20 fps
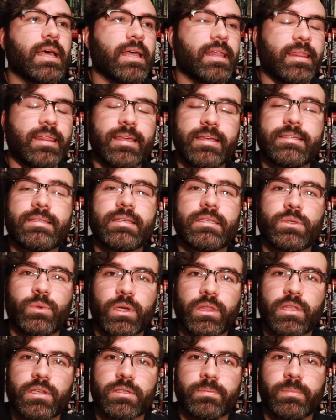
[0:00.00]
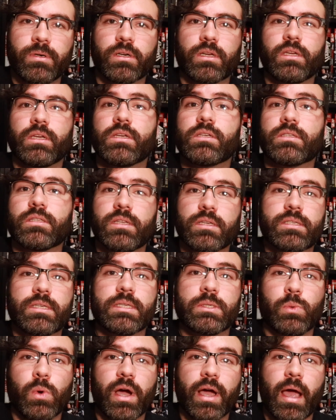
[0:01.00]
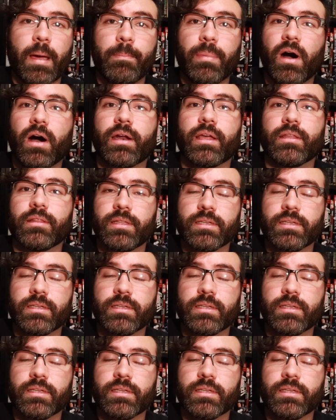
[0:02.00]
this is what this book is, this is why I bought it,